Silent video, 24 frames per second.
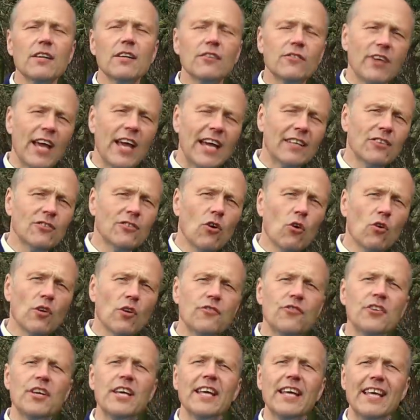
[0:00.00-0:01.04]

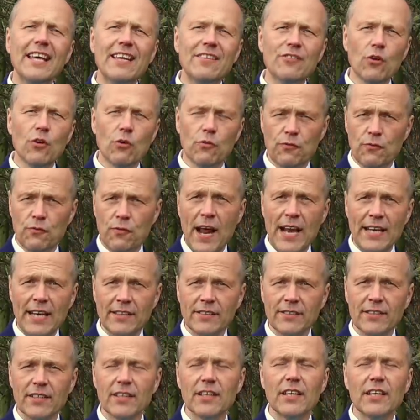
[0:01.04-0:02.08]
Technology is your
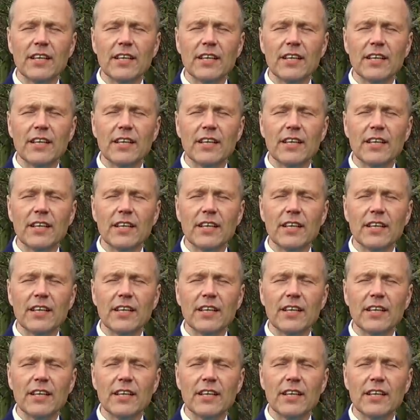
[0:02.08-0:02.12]
friend.